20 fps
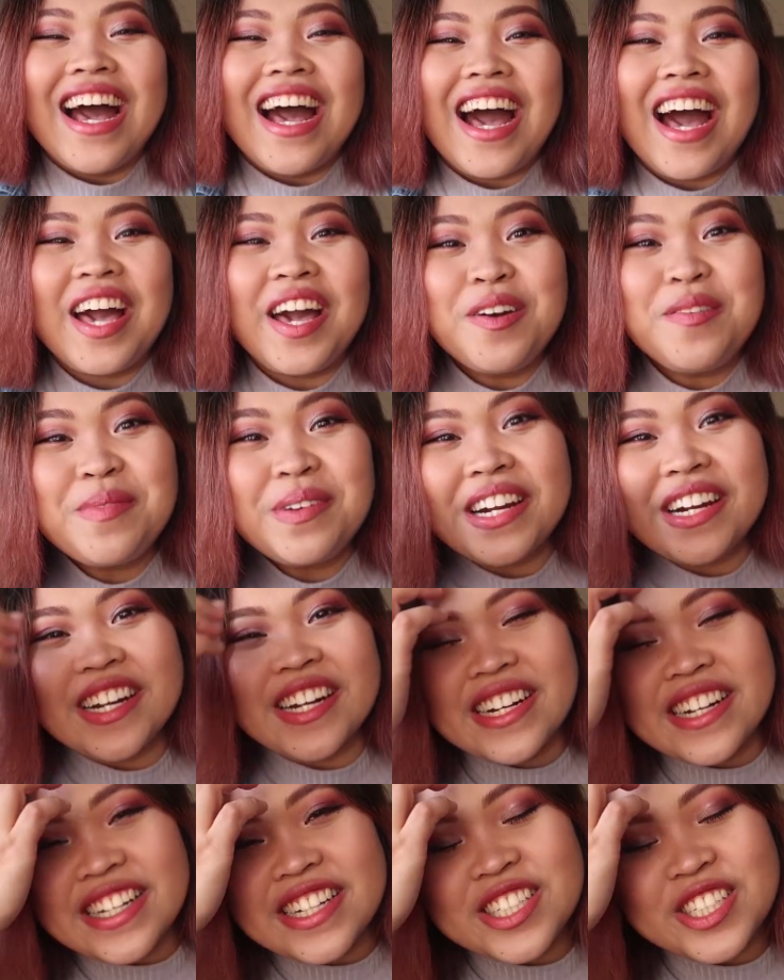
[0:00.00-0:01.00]
I'm
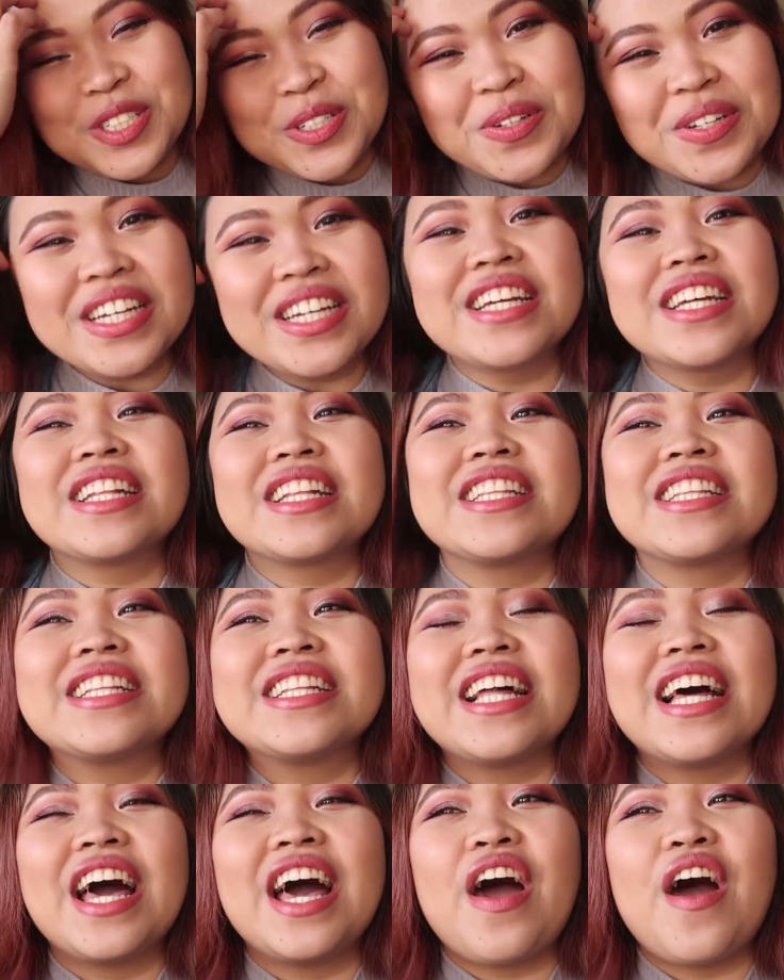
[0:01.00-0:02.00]
currently doing
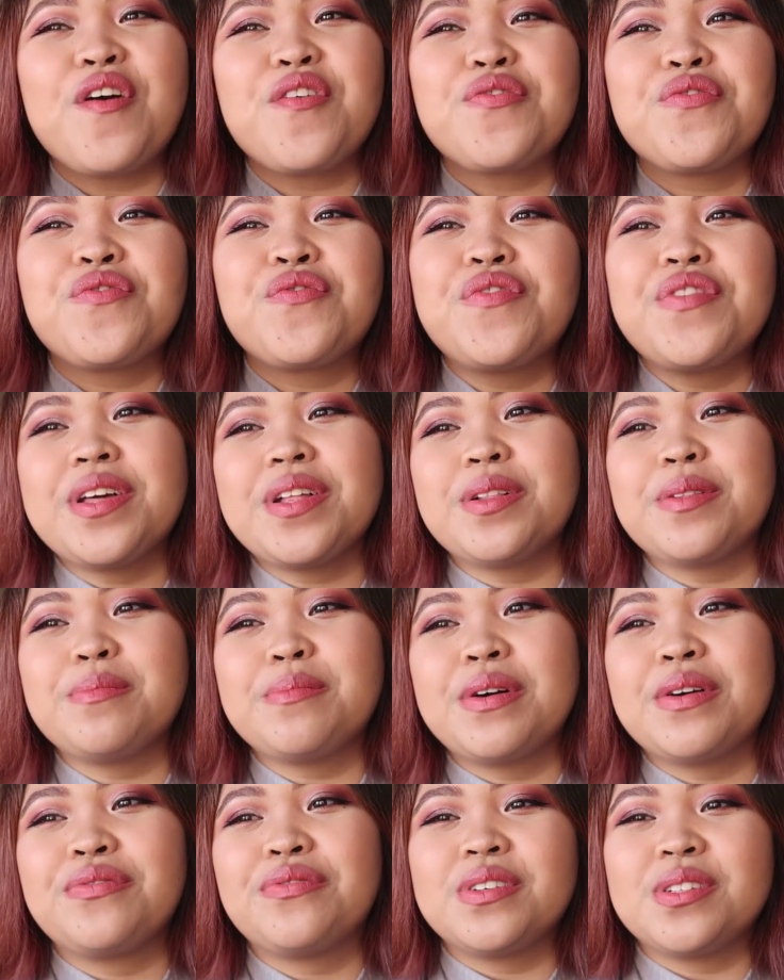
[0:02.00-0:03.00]
a
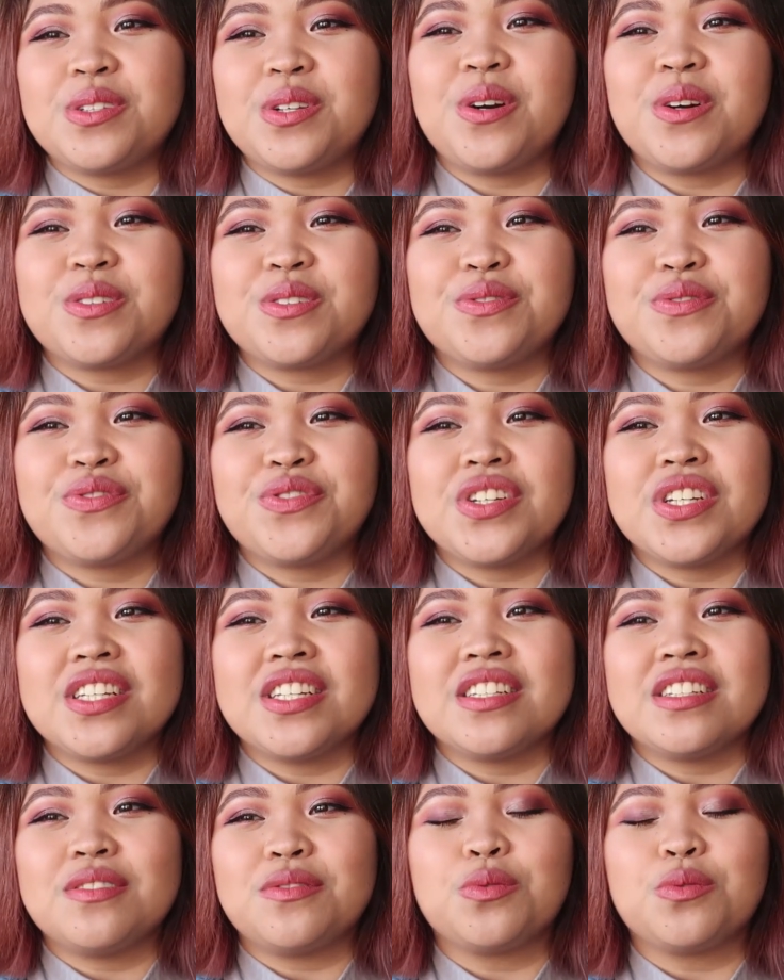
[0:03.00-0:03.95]
film photography,